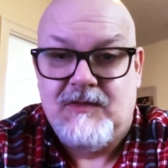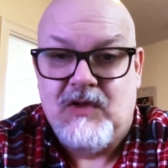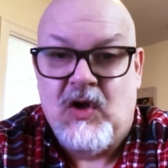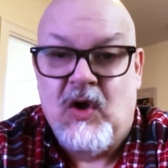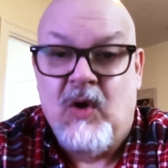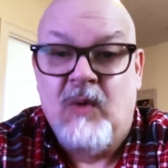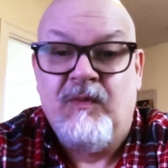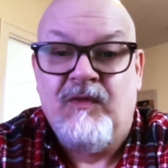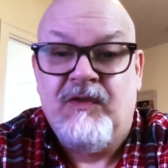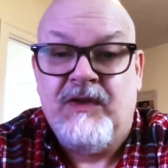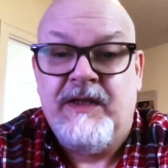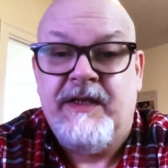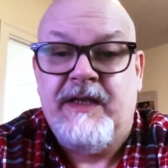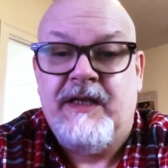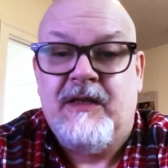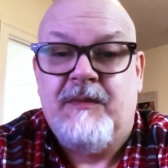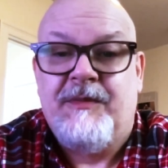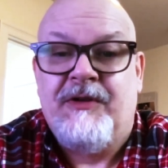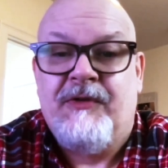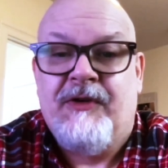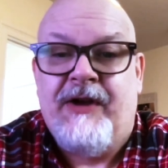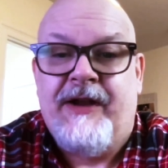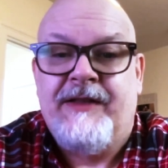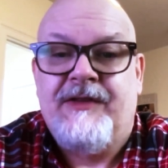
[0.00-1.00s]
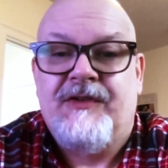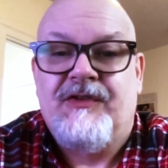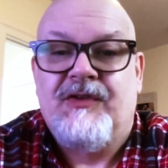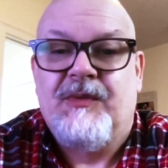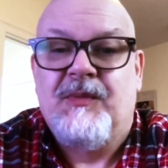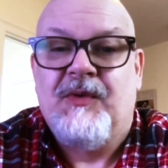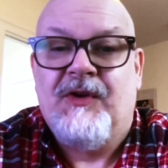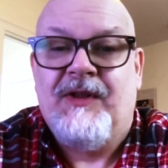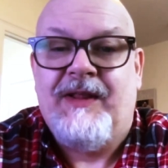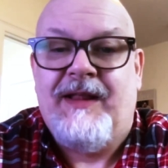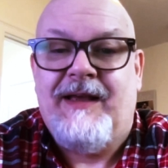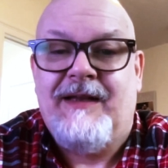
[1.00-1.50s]
hopefully he'll be writing
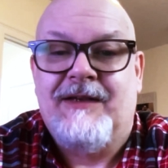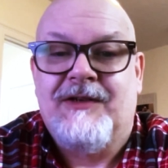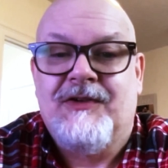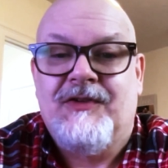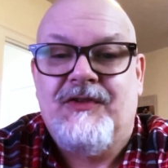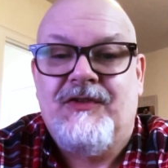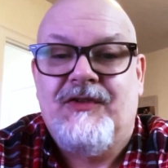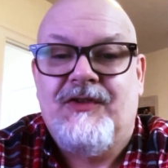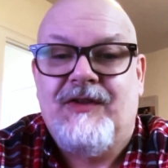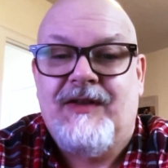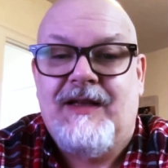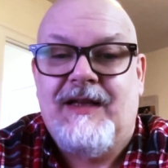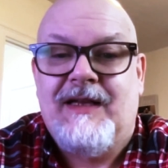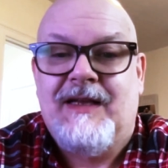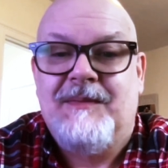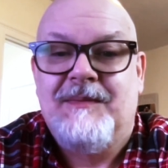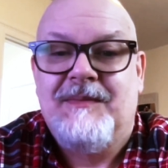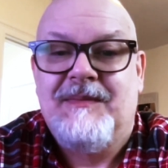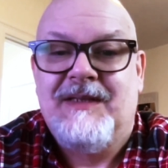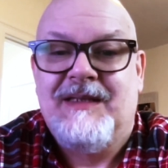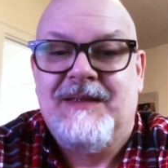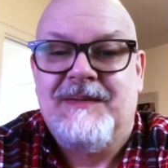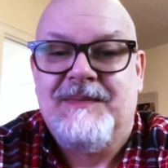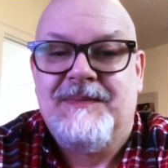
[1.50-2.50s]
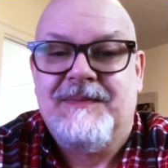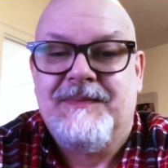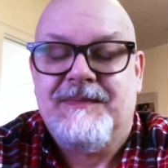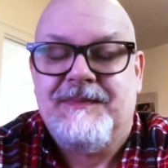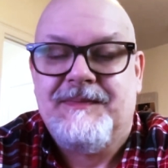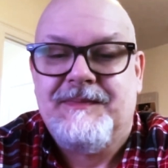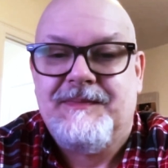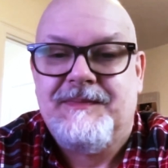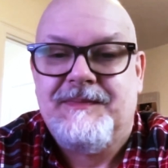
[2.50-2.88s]
some more letters. I'm